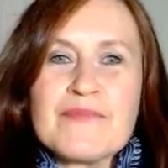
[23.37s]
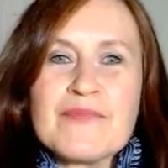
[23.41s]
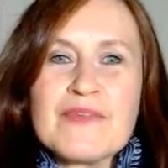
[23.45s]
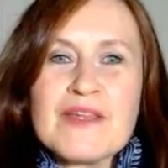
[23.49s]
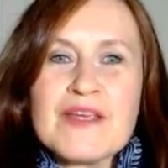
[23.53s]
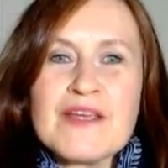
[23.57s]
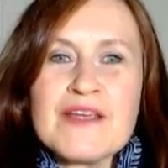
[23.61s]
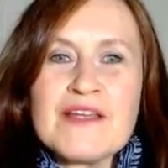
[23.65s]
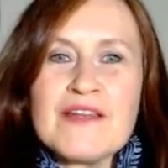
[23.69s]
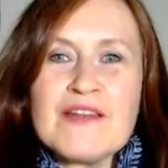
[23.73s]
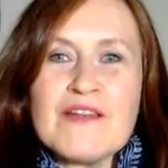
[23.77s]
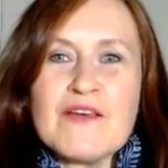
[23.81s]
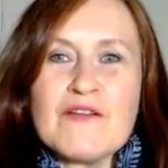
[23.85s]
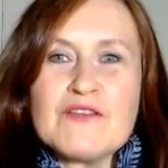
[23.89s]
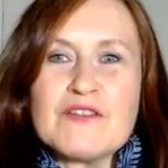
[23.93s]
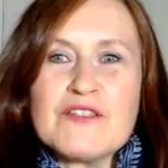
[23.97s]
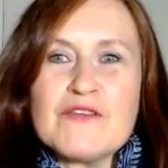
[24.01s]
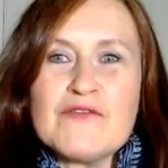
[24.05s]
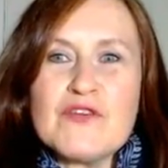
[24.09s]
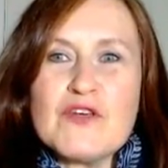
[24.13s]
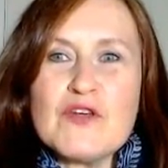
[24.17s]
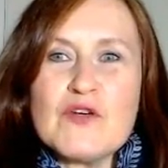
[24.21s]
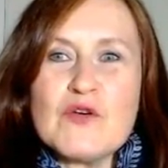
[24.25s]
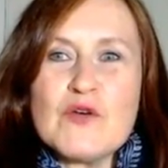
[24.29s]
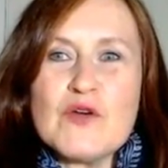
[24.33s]
Those of
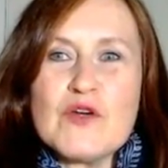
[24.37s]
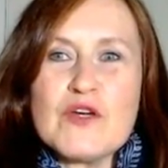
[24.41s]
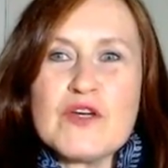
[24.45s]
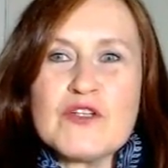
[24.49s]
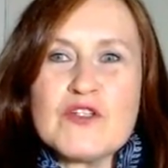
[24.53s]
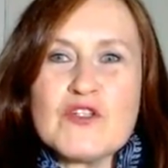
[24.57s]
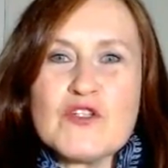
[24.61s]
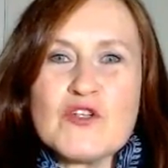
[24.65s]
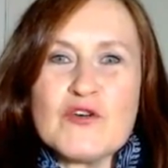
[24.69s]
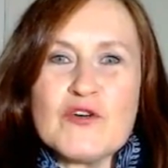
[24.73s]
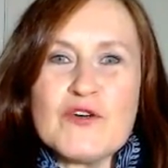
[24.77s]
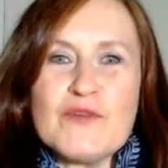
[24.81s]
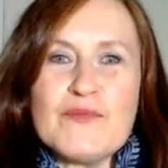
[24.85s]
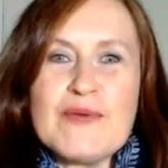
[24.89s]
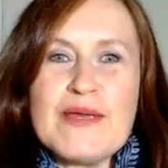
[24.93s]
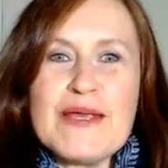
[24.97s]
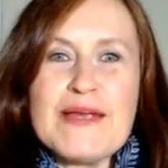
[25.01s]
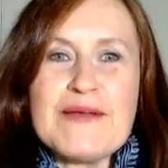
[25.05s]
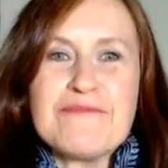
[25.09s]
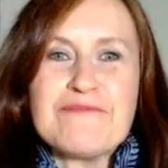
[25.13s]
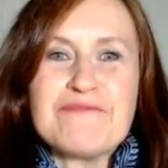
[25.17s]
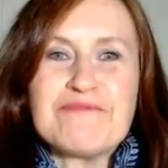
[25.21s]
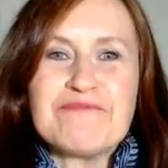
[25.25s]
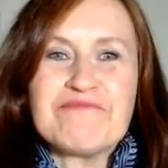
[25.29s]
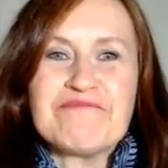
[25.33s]
you who can join me.
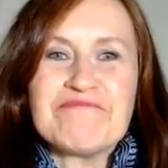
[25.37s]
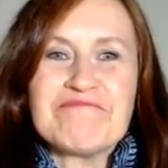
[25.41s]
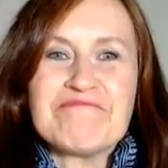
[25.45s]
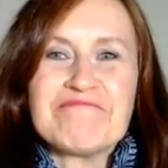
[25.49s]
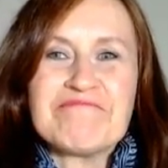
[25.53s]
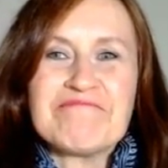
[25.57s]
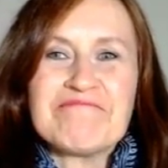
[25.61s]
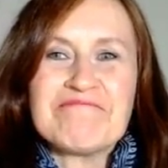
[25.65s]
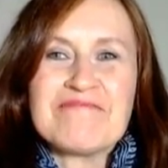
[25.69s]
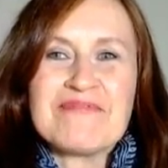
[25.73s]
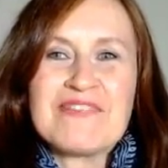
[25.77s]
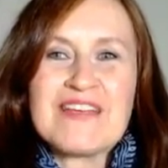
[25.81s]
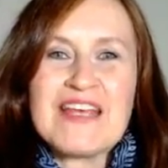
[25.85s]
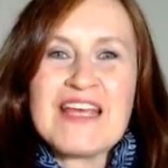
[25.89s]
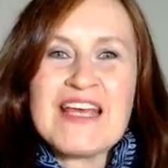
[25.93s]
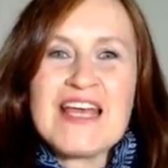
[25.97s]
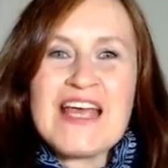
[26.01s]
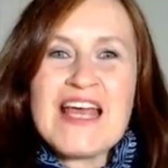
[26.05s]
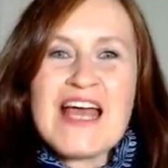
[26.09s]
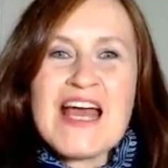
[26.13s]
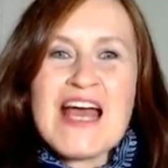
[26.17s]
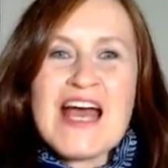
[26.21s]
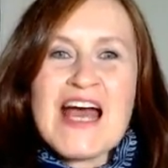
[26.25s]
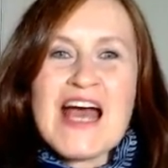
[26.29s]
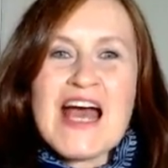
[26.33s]

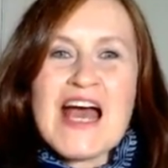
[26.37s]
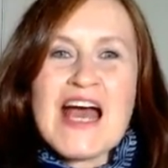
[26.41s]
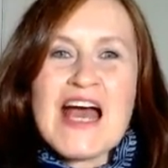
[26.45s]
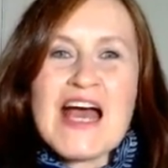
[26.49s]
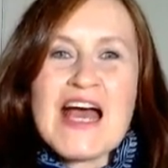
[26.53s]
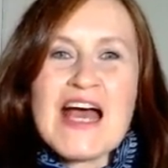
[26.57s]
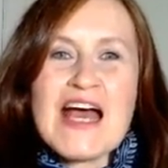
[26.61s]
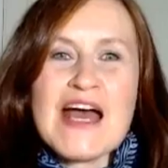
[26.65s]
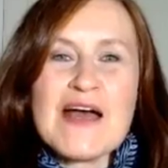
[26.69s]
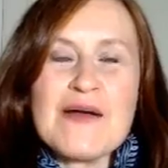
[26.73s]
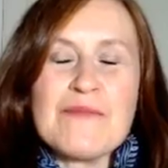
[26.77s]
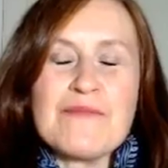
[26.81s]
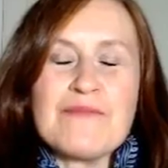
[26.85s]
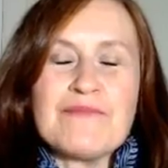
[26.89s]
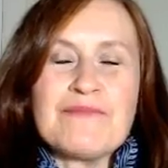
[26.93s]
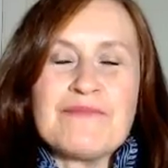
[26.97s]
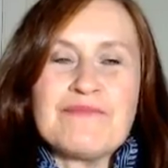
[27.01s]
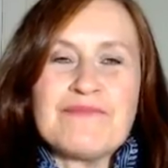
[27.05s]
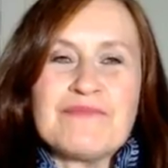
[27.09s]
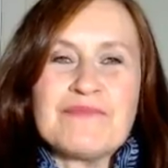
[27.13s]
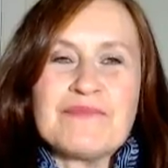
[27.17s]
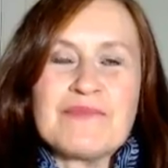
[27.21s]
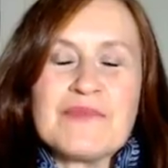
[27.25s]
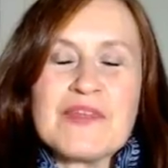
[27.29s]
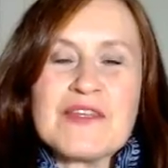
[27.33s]

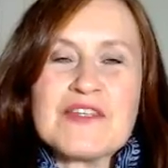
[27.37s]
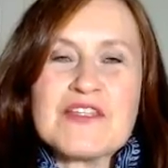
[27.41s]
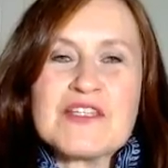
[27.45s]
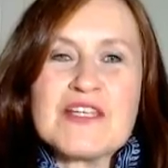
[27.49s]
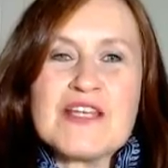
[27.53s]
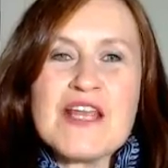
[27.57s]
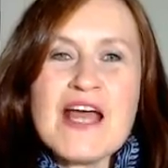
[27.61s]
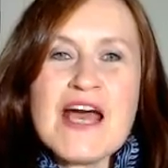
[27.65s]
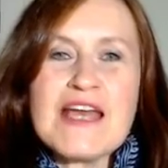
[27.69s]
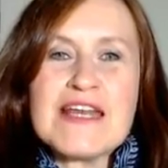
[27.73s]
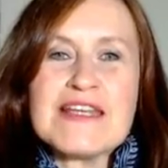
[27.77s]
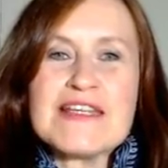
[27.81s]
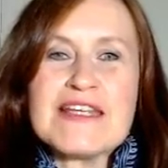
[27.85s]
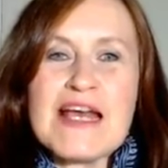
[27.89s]
Tonight